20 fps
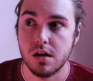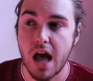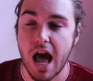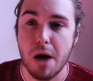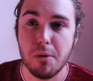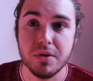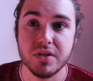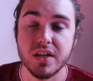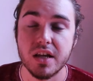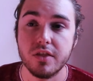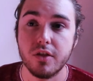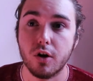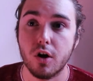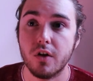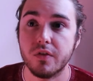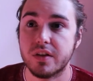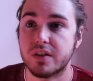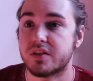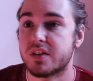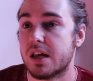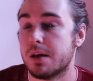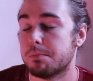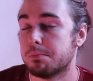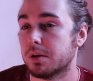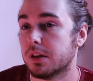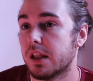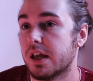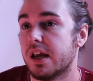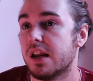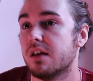would say they're on the same
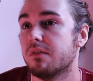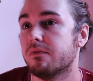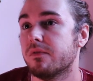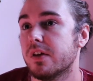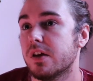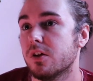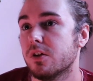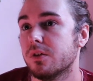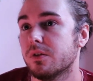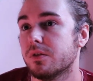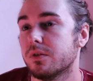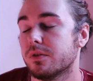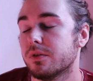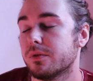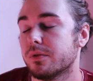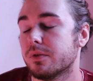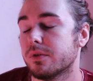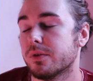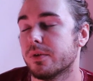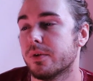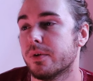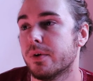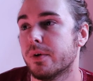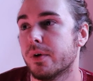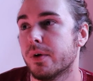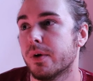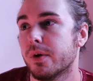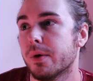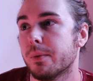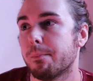playing field,
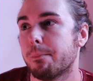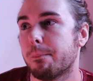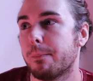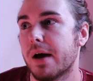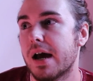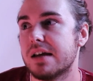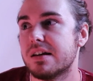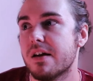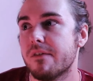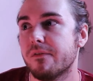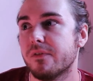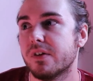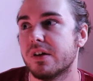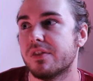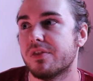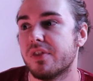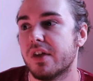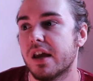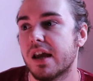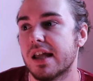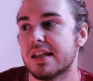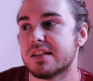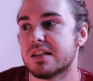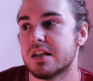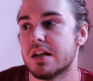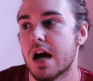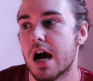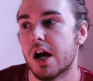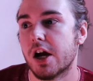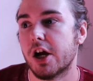but I definitely think it's
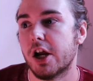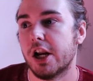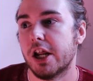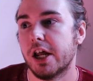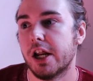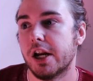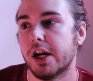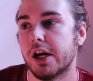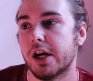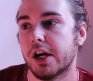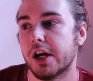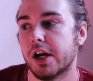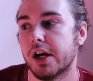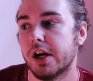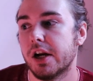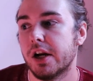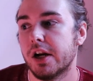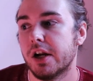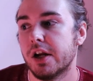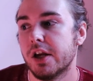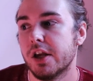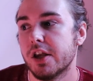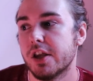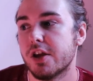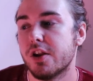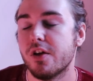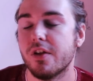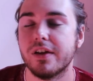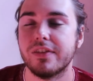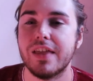not gonna.
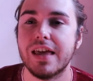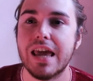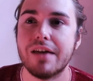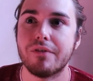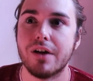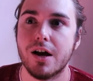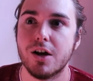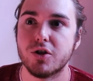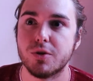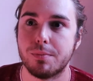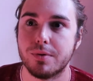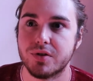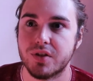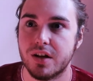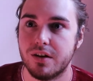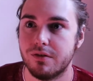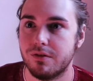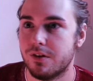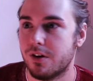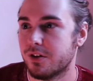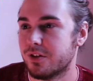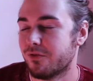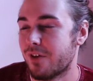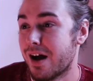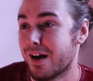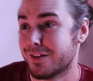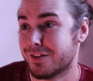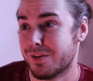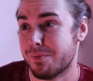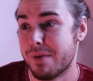You know, like, they gave it 100% on
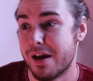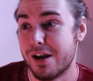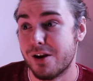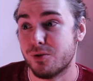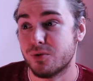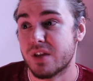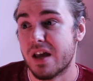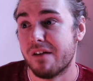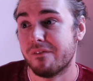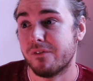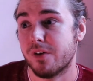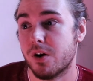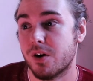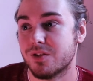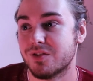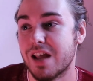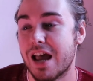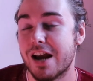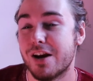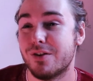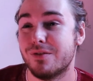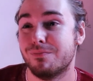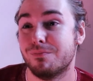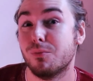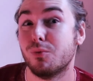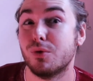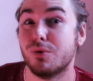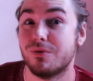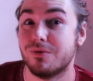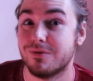Rotten Tomatoes at first. I
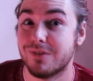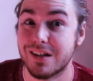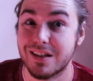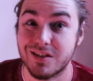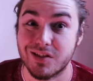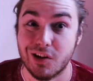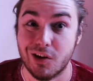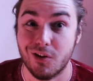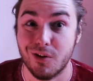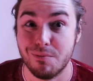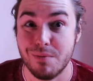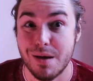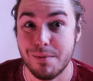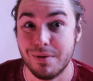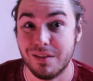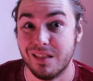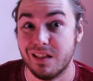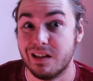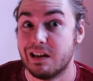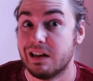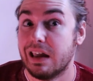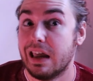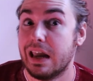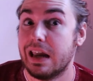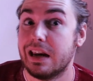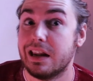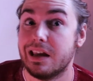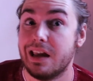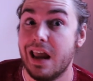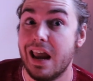would consider it maybe like
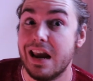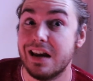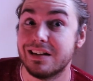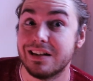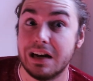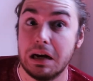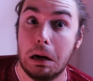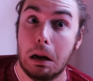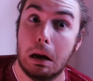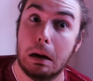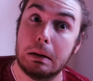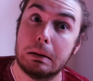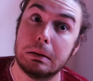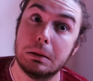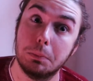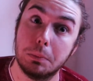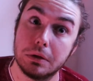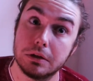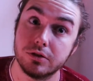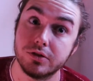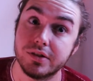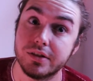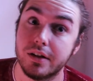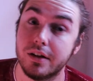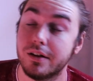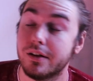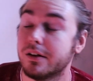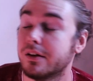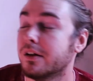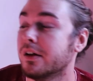88 to
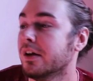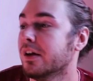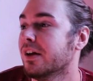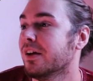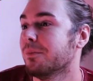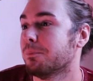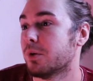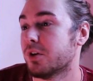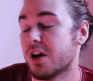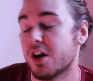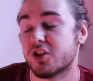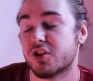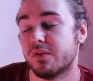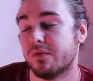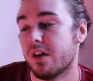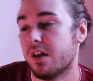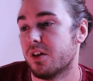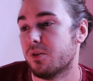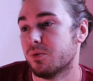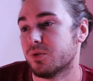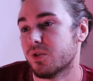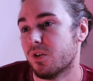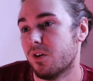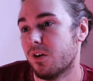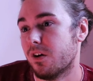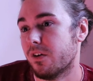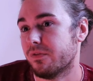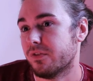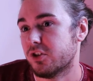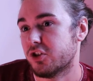90%. Production value was
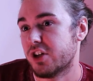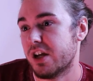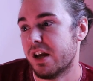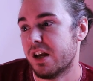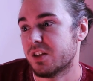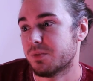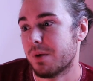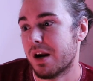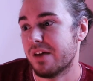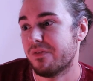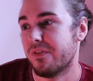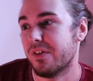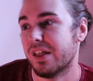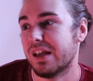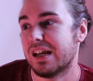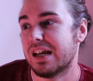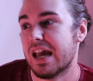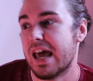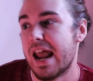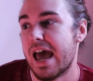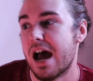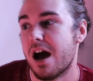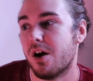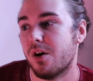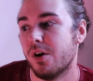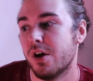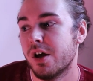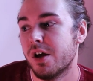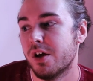off the chains, but I feel like Get Out